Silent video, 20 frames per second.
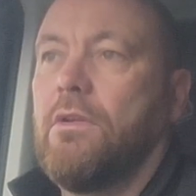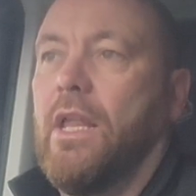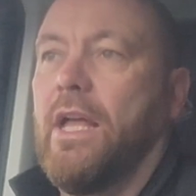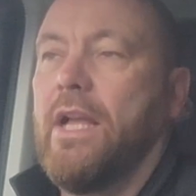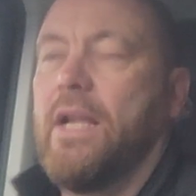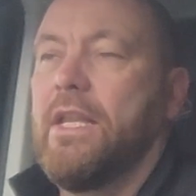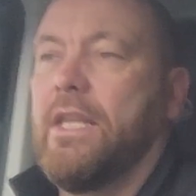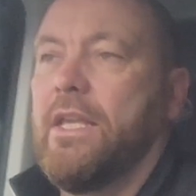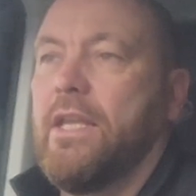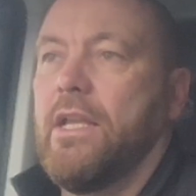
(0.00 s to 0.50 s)

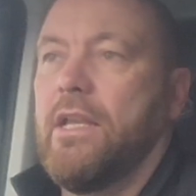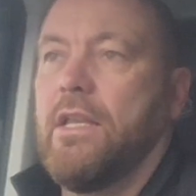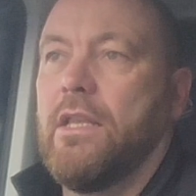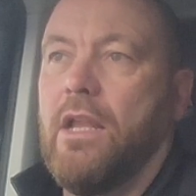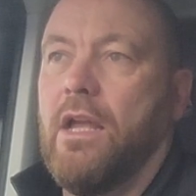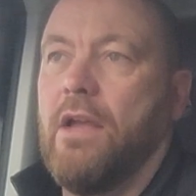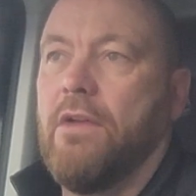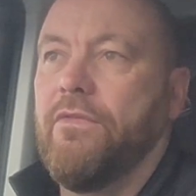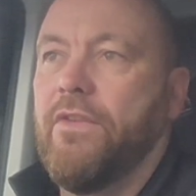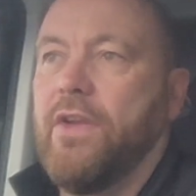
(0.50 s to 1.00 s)
lady in
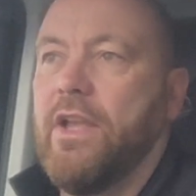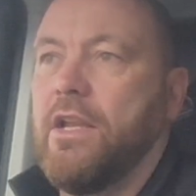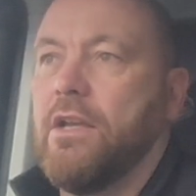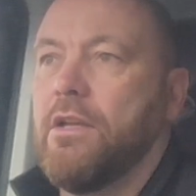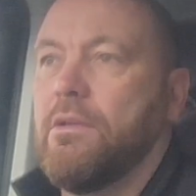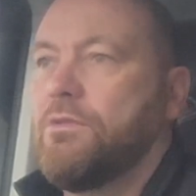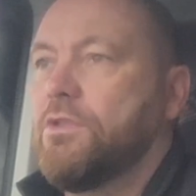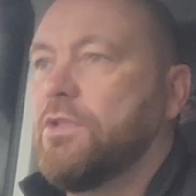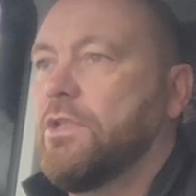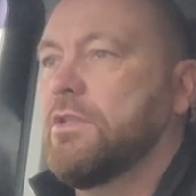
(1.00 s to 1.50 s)

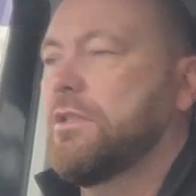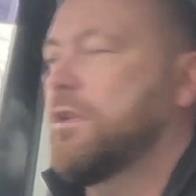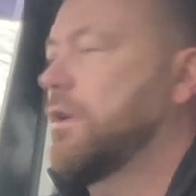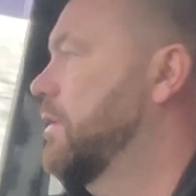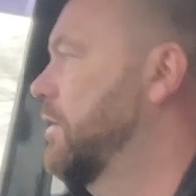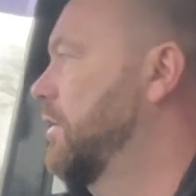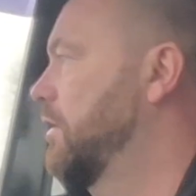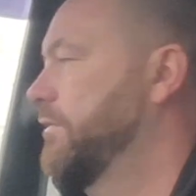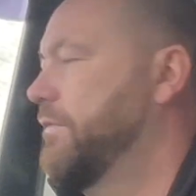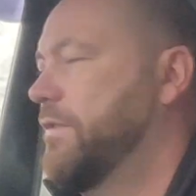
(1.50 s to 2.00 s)
Fakenham. She's going
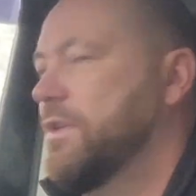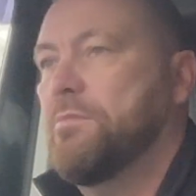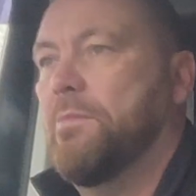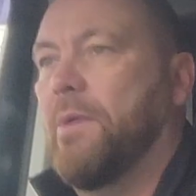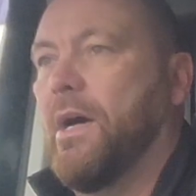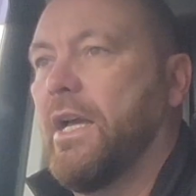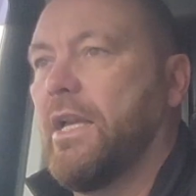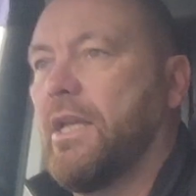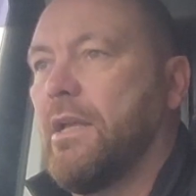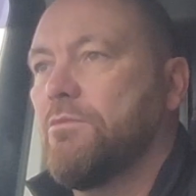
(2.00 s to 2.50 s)
to love this
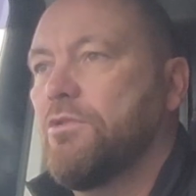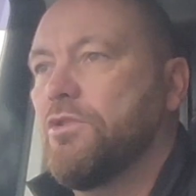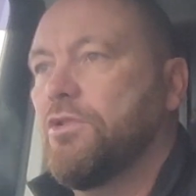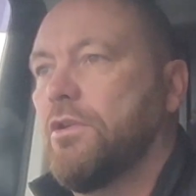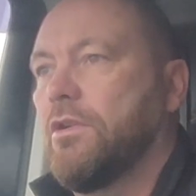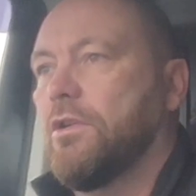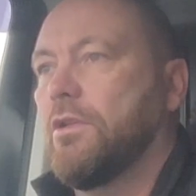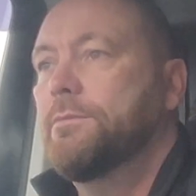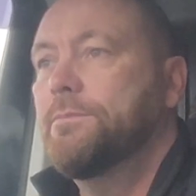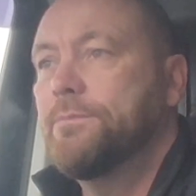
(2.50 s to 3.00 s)
bike, I'm
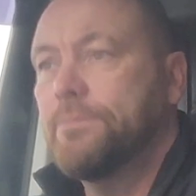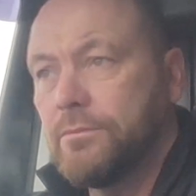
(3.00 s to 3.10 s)
sure.